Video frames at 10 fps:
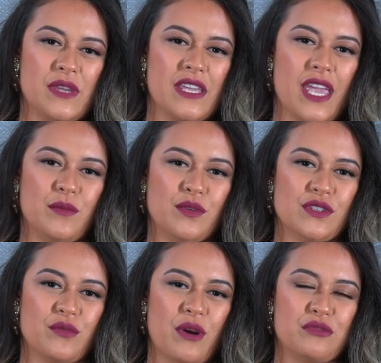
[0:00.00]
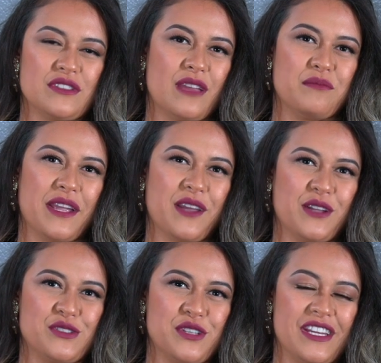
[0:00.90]
being able to represent my
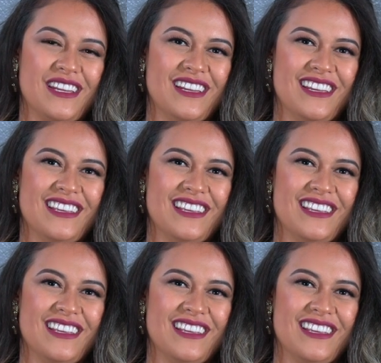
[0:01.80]
country